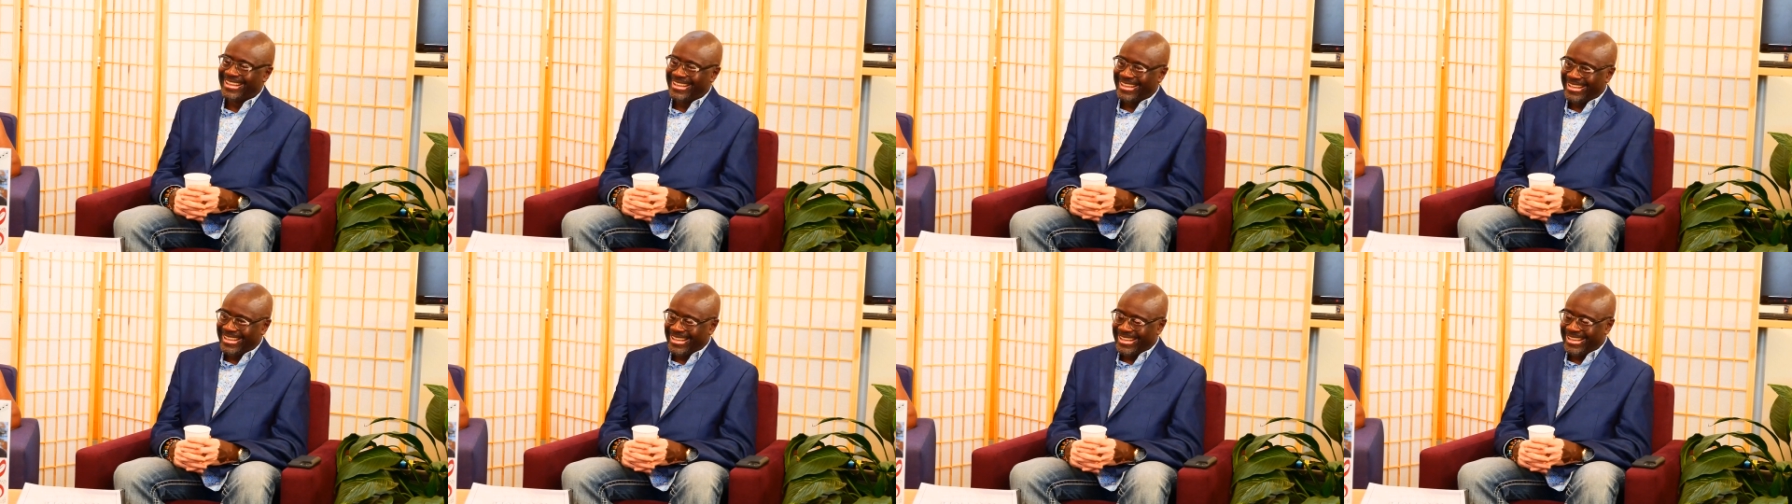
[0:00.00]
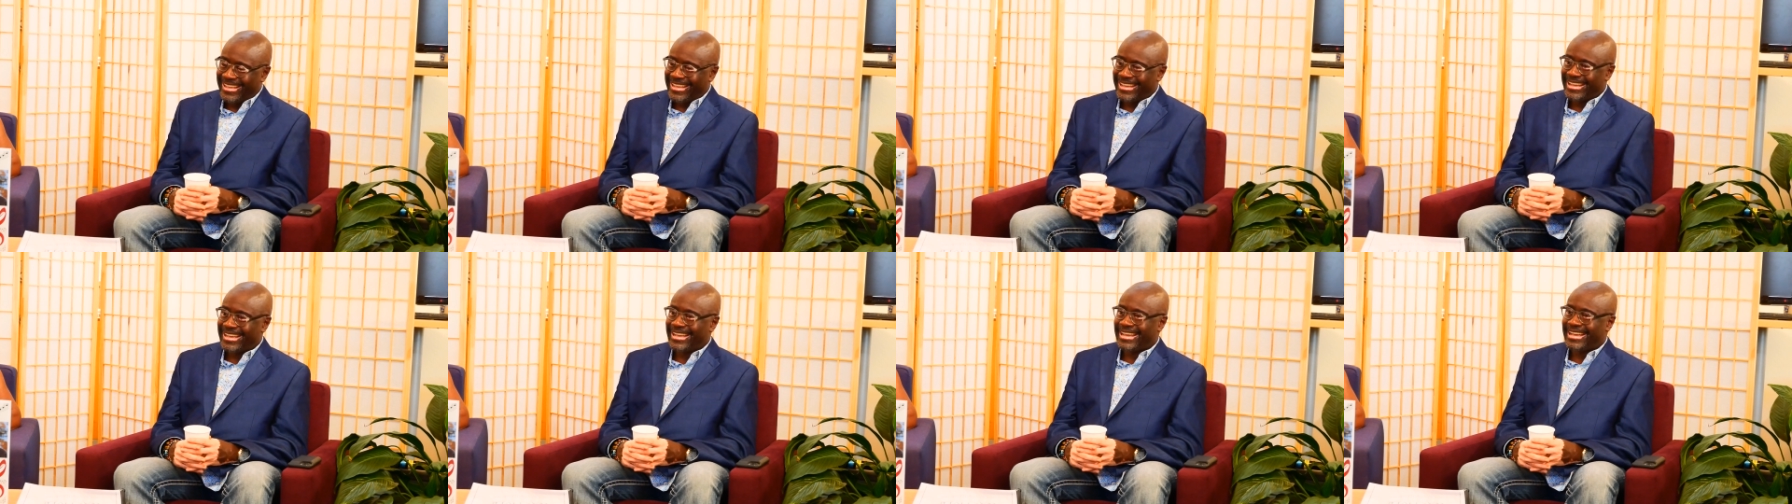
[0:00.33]
and he
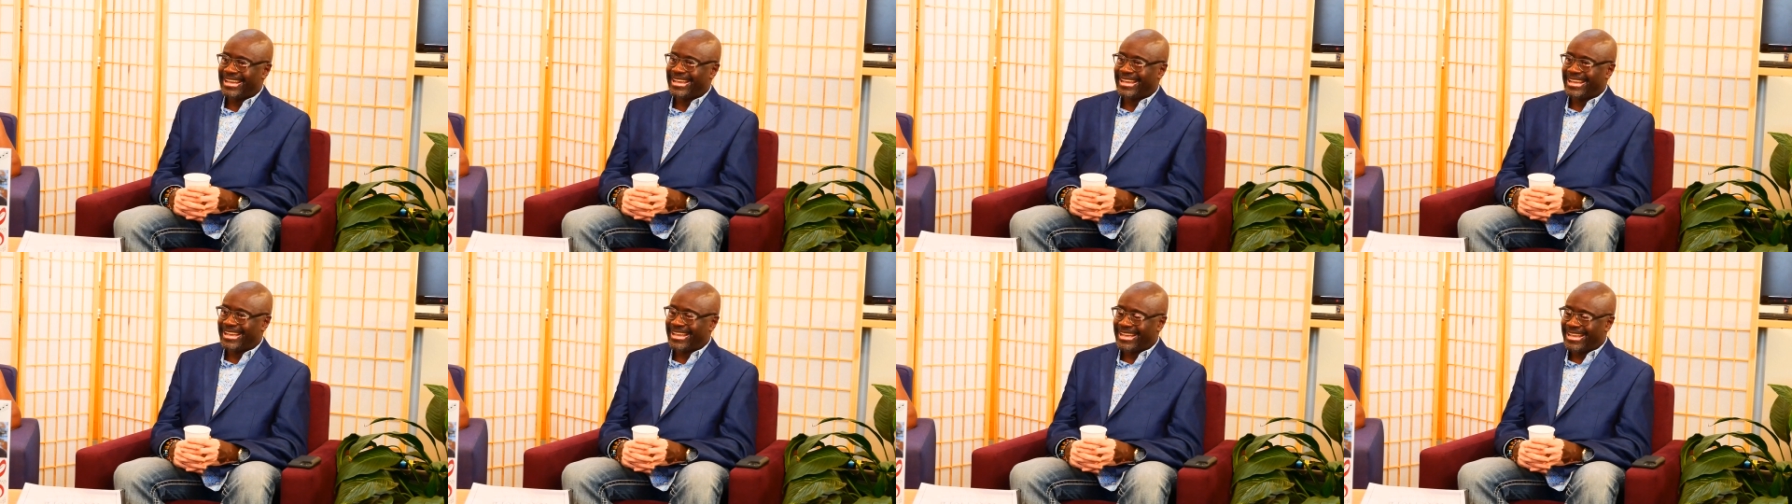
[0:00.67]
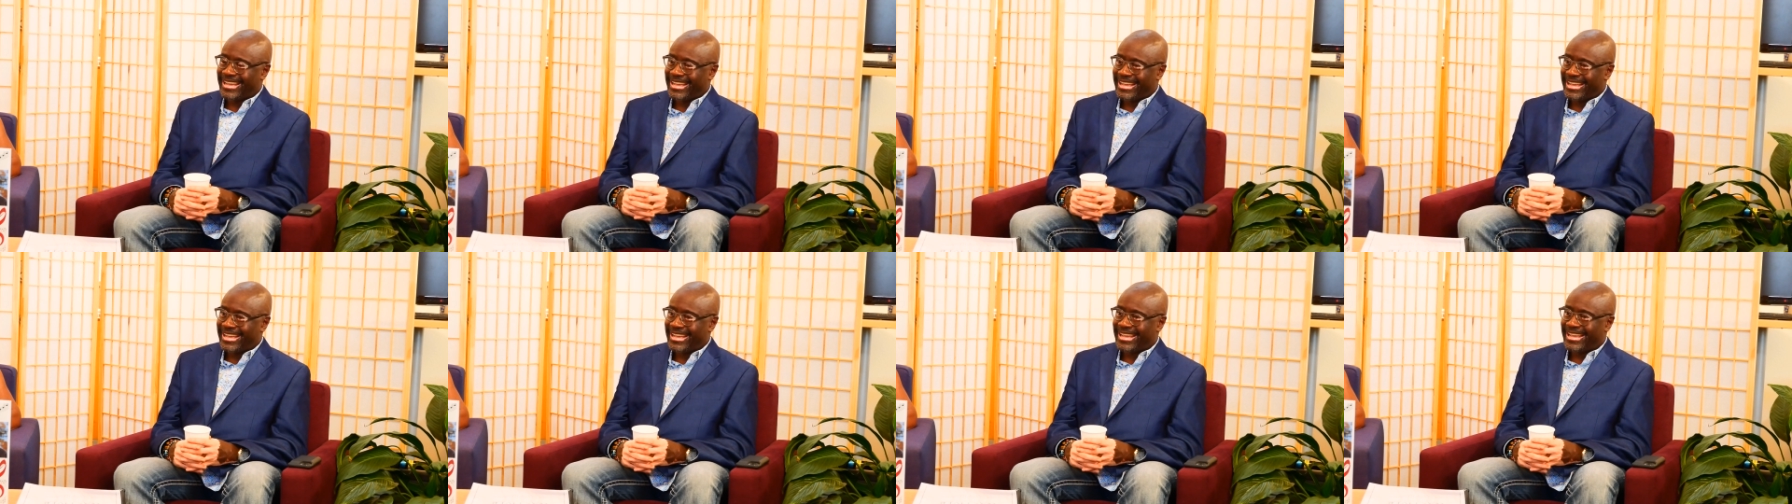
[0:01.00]
said,
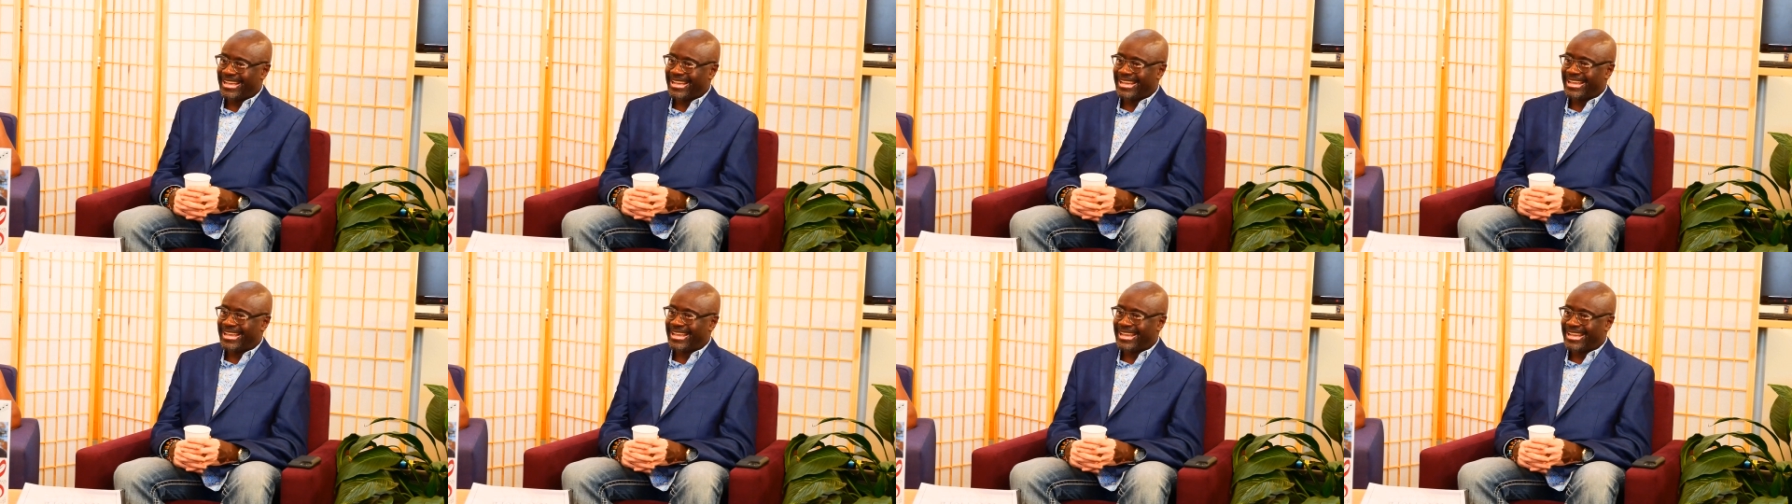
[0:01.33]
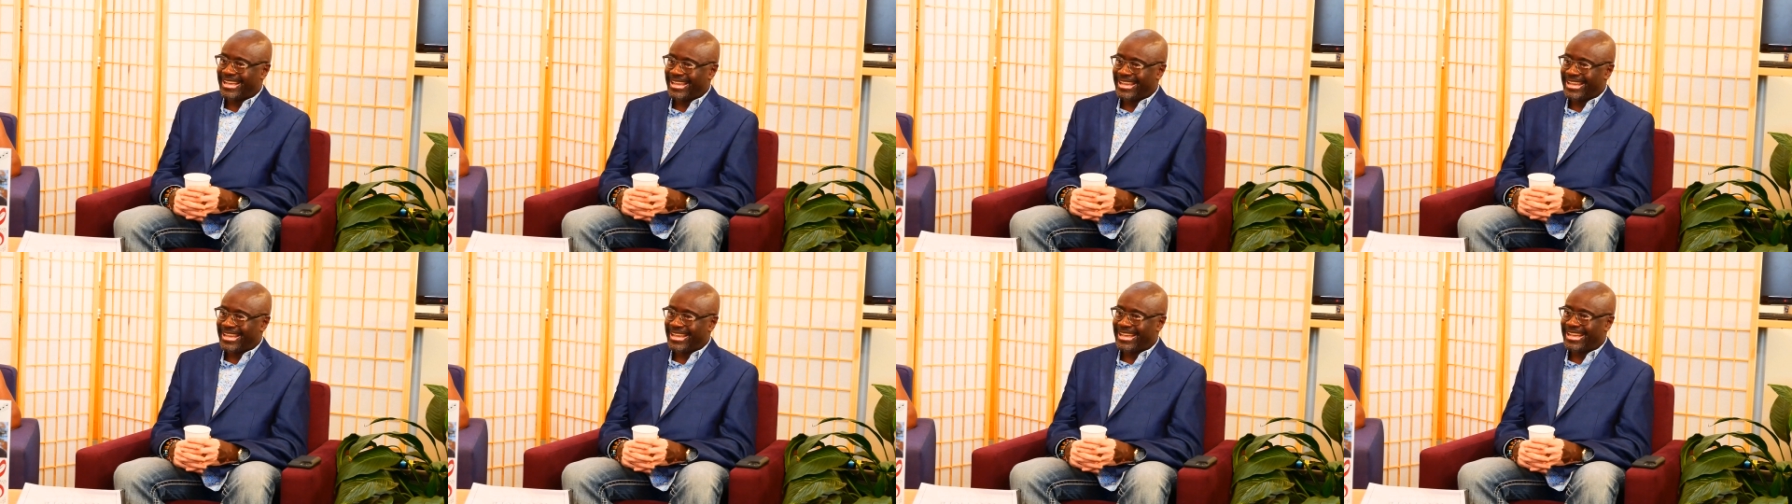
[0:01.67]
"Well, it's like
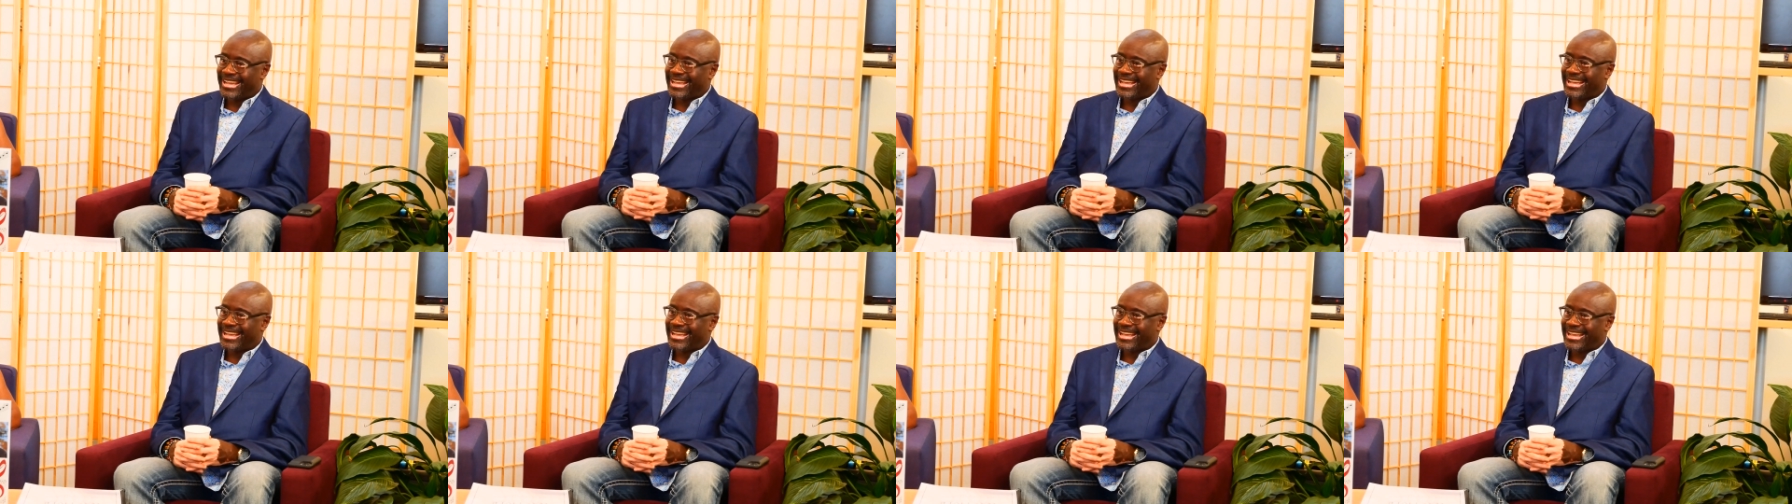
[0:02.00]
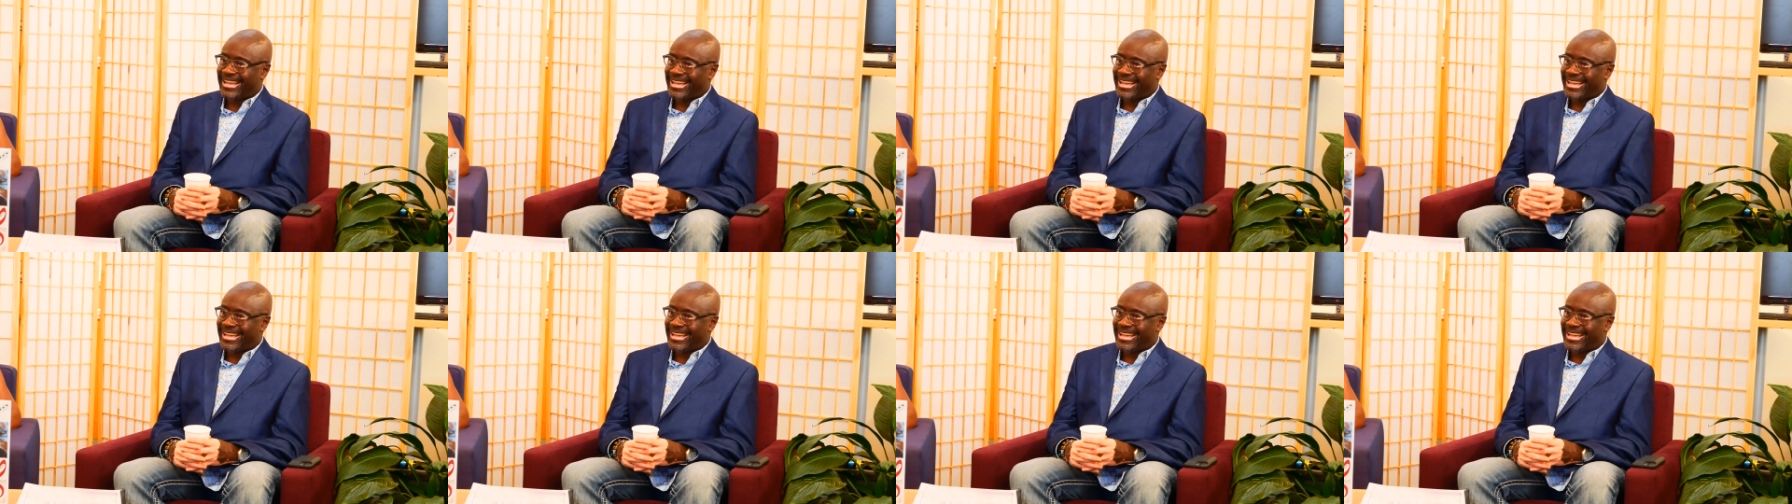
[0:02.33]
writing a letter."